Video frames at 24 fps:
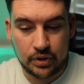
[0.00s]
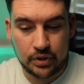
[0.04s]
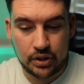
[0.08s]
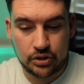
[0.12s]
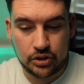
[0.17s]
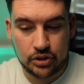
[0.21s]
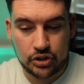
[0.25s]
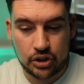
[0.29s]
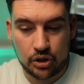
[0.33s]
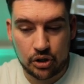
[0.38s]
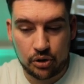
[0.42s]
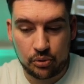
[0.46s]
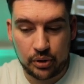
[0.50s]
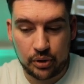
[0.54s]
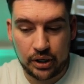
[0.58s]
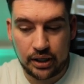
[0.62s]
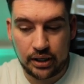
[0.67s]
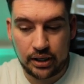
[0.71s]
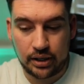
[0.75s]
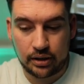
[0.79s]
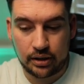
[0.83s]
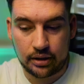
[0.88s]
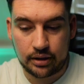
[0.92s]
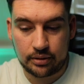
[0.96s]
So
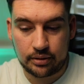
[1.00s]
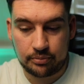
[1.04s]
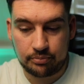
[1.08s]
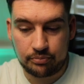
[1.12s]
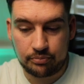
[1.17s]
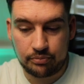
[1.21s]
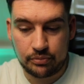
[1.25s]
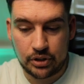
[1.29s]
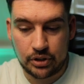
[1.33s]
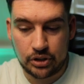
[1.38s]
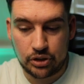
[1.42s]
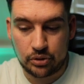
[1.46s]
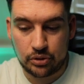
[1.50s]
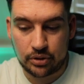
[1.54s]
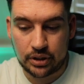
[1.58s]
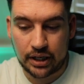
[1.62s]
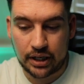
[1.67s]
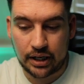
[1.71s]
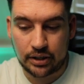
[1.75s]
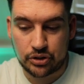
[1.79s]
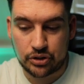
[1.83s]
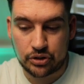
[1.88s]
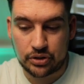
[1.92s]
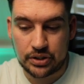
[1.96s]
here you can
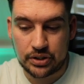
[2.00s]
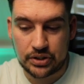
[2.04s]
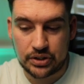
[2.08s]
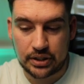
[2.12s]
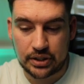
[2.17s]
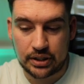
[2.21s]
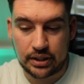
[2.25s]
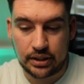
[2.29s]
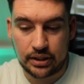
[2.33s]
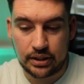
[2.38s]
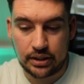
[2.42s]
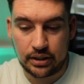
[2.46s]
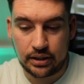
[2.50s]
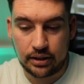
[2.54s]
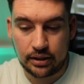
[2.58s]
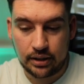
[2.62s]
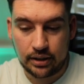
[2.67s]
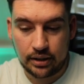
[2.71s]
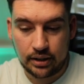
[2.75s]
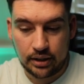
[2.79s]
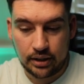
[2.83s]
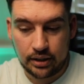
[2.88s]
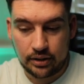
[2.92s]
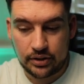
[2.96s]
actually see
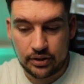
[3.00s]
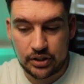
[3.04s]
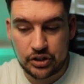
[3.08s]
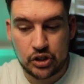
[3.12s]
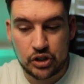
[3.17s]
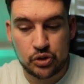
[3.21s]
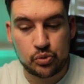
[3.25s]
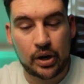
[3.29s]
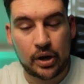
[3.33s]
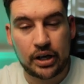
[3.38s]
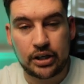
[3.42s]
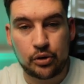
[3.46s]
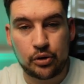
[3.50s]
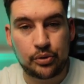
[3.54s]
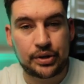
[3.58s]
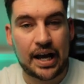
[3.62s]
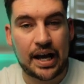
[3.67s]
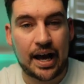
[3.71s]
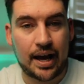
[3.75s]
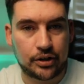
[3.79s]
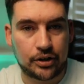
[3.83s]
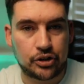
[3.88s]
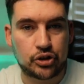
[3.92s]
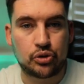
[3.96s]
this is where you would
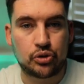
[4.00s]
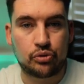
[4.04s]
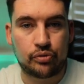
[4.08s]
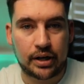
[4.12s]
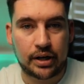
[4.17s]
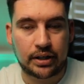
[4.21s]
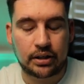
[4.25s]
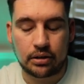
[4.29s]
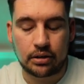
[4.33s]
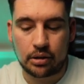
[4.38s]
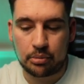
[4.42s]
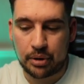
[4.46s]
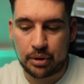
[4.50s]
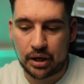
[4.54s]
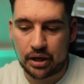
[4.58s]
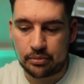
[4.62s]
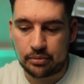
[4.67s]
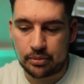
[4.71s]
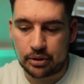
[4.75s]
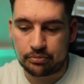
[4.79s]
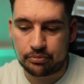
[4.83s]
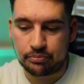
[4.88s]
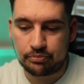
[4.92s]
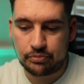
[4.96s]
add your regular
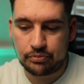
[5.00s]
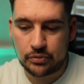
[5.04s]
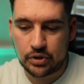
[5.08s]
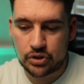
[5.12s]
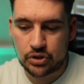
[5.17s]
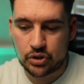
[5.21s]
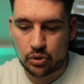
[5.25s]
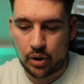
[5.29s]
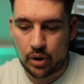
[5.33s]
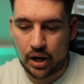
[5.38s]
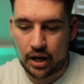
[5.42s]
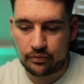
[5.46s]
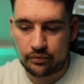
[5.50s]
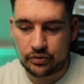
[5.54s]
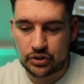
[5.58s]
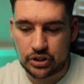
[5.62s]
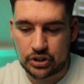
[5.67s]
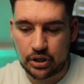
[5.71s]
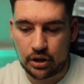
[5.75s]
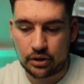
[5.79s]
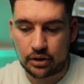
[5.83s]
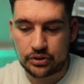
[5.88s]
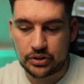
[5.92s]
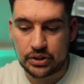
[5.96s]
payment. So I've
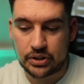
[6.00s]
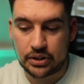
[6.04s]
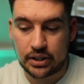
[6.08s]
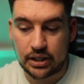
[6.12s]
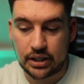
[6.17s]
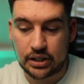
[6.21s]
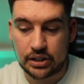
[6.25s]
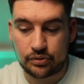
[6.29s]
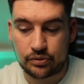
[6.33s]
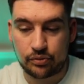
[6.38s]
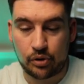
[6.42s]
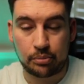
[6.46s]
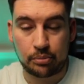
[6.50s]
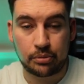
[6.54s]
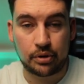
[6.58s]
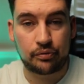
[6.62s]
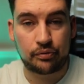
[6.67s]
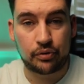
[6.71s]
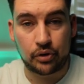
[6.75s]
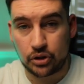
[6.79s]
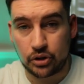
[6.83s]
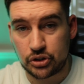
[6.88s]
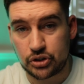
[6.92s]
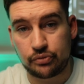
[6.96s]
started this from the
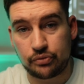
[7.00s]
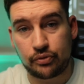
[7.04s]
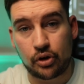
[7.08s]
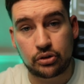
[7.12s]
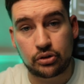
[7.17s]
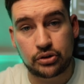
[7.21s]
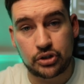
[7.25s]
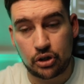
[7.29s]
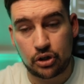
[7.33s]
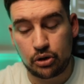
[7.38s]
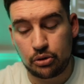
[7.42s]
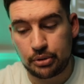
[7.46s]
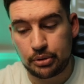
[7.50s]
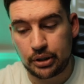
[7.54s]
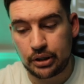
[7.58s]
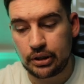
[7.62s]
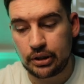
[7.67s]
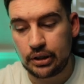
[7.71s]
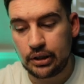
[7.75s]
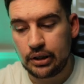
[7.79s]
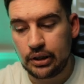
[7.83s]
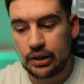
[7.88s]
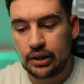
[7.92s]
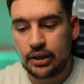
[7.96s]
1st of
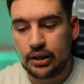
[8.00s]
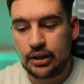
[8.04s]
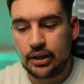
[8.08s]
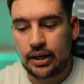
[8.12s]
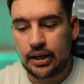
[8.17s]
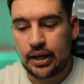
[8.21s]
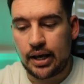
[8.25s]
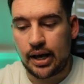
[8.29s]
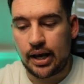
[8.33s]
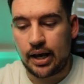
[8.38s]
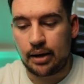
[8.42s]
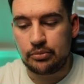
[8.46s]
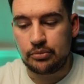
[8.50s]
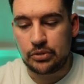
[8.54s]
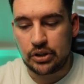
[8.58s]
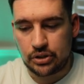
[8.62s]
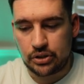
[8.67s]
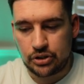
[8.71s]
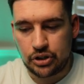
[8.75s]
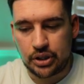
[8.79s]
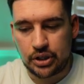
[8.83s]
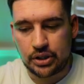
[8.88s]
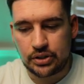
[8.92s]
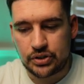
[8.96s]
October. And
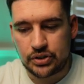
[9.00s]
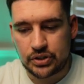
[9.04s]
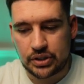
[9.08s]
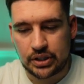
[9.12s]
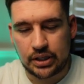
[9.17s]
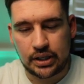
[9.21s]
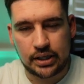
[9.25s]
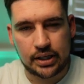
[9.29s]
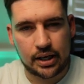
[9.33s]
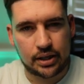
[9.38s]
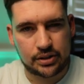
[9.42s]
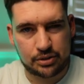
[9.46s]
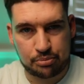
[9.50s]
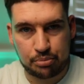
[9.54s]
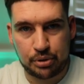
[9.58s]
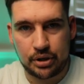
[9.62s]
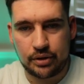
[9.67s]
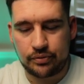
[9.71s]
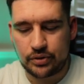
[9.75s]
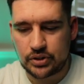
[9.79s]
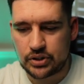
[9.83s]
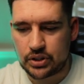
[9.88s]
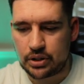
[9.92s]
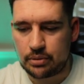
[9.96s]
you can see, as
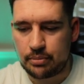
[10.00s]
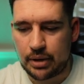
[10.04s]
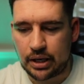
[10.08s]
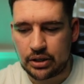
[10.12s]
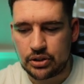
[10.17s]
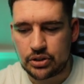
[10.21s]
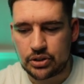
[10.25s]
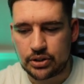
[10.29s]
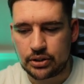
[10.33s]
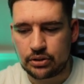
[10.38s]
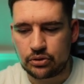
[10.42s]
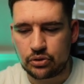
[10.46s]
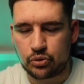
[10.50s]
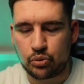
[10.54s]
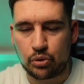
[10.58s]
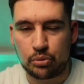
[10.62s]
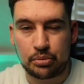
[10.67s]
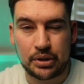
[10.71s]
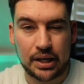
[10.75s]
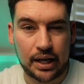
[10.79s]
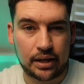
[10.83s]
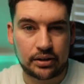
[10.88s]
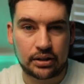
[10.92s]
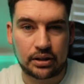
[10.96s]
previously mentioned, we'll
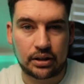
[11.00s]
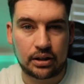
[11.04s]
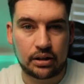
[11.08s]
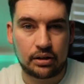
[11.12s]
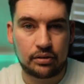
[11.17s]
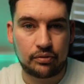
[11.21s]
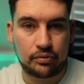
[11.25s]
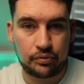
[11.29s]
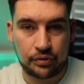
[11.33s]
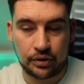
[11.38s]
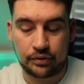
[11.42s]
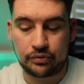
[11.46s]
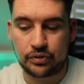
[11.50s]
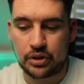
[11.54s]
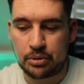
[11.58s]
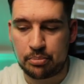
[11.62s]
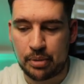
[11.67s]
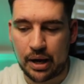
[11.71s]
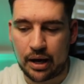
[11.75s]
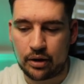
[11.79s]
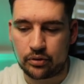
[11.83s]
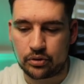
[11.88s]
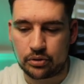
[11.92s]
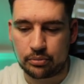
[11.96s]
be adding in
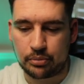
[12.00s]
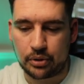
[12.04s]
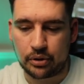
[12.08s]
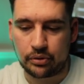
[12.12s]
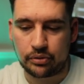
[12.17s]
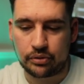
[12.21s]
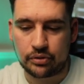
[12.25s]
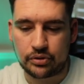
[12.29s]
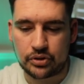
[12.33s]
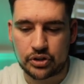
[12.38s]
£50 a month.